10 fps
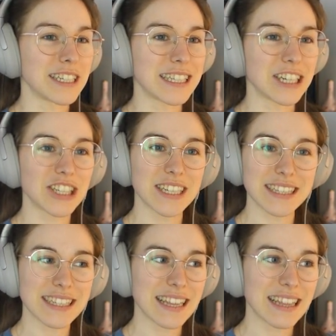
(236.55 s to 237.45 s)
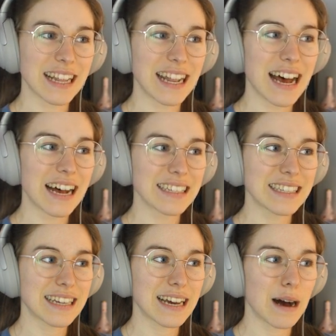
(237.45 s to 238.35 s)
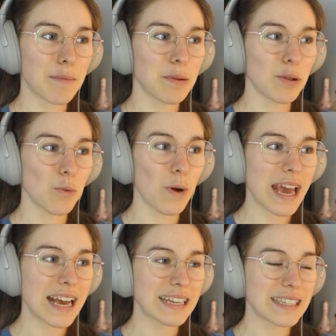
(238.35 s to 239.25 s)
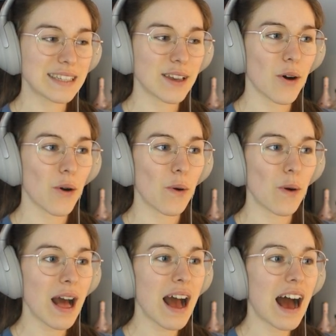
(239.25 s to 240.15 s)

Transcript: decisions in the last couple weeks, so